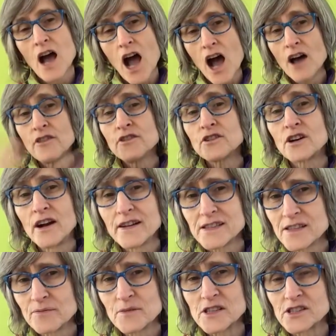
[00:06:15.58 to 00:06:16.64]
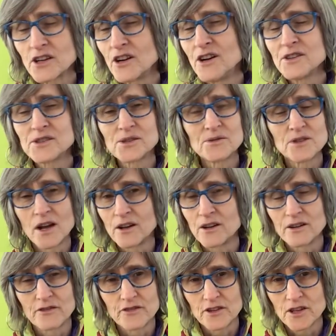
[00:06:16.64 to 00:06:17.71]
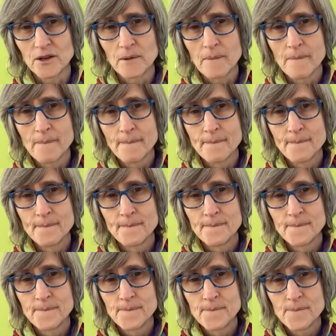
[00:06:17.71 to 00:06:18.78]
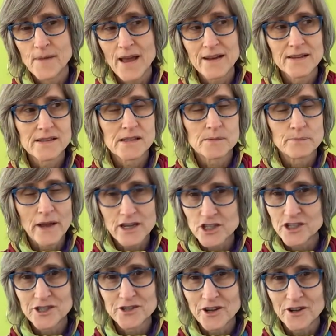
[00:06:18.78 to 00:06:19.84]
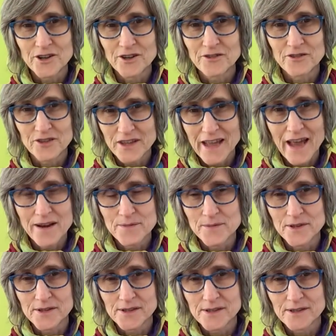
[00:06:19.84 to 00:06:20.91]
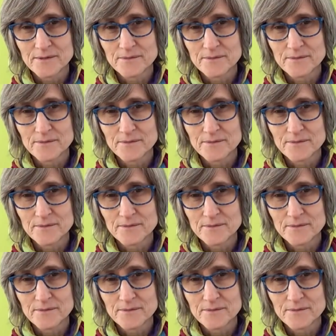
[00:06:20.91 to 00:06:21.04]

Other kinds of meats are also not good for you and especially not good for the animals.